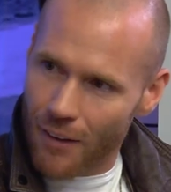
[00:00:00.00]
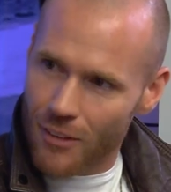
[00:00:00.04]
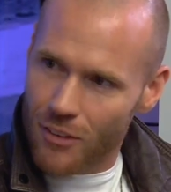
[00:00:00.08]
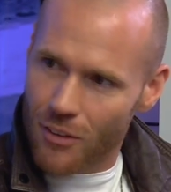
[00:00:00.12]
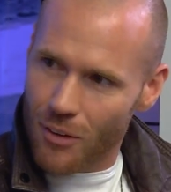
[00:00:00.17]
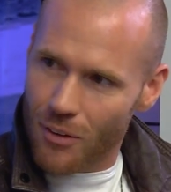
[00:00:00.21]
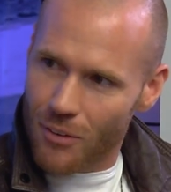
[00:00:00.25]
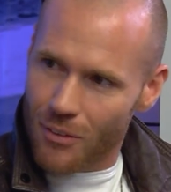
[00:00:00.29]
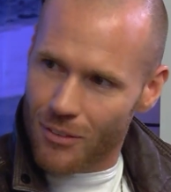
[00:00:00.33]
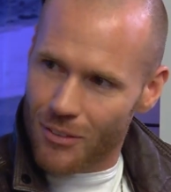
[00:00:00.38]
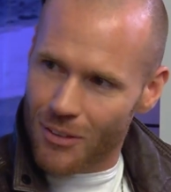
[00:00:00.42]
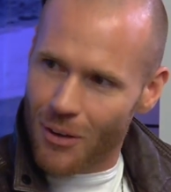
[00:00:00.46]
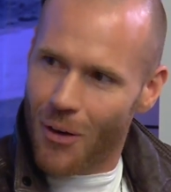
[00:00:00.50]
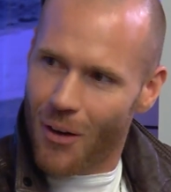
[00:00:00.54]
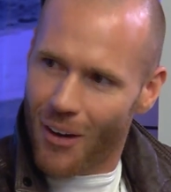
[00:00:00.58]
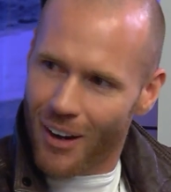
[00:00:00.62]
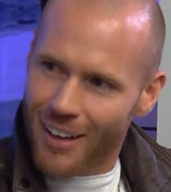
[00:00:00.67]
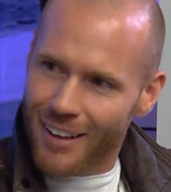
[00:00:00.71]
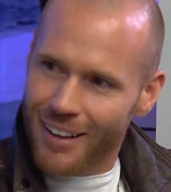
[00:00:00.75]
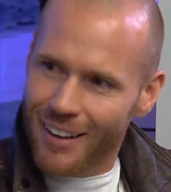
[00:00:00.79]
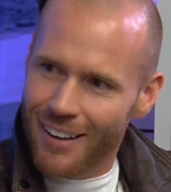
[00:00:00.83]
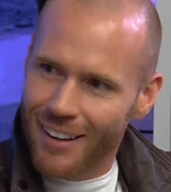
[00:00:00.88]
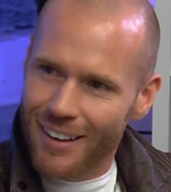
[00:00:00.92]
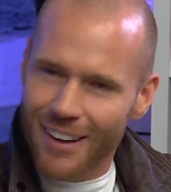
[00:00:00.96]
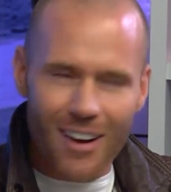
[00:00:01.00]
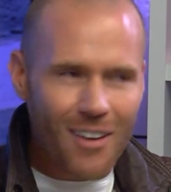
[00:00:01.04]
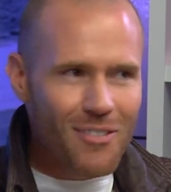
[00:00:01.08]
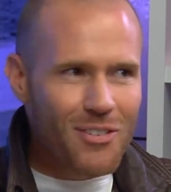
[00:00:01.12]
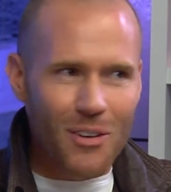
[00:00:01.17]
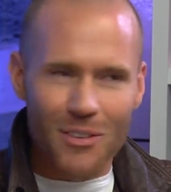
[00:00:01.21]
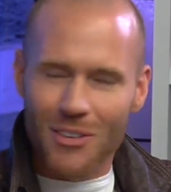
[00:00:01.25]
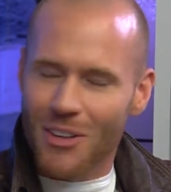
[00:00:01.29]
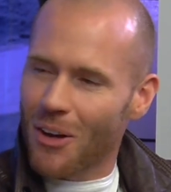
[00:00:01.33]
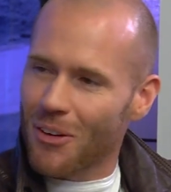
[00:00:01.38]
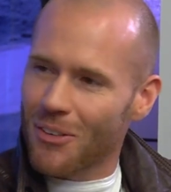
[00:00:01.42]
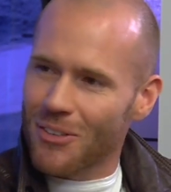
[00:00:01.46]
I do, do yeah. I? I've
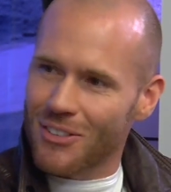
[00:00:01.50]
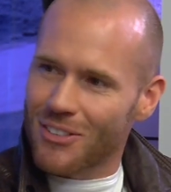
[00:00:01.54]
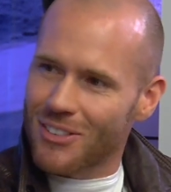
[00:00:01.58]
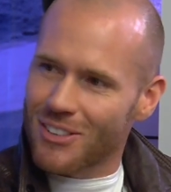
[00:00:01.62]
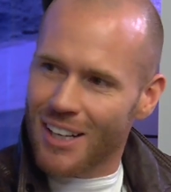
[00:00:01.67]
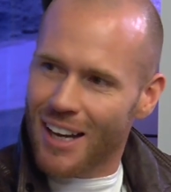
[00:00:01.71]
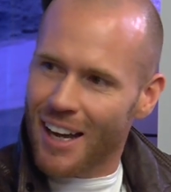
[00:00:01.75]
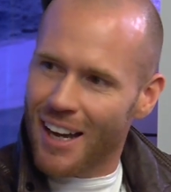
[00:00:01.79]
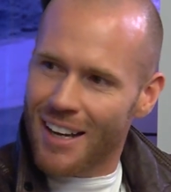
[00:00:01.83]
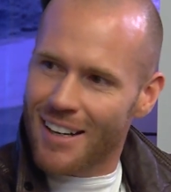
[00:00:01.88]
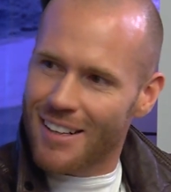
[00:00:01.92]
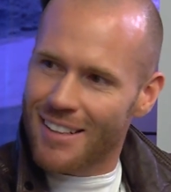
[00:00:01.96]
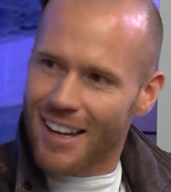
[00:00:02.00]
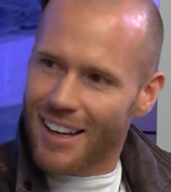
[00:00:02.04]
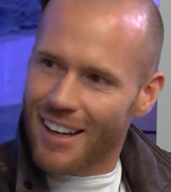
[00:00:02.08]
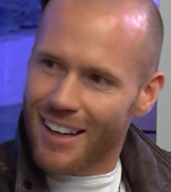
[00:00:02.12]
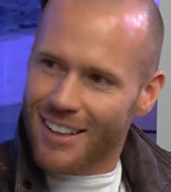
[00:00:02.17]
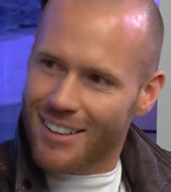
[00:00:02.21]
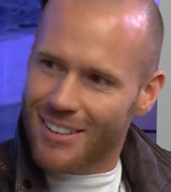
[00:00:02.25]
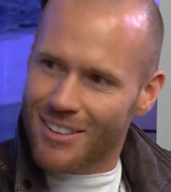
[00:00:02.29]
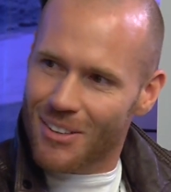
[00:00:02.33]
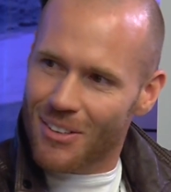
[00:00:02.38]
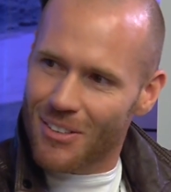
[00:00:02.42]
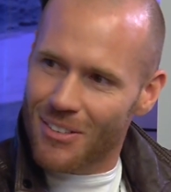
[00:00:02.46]
got no tan yet at